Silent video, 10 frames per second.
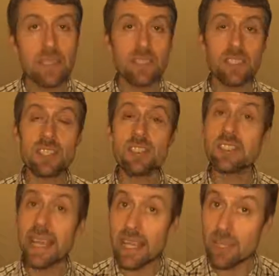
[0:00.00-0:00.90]
This is the
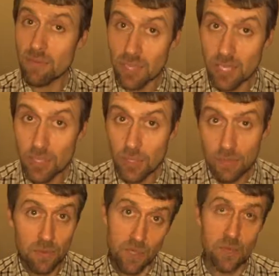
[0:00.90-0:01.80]
second video.
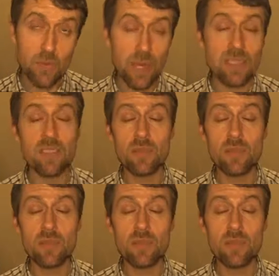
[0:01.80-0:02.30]
If you're interested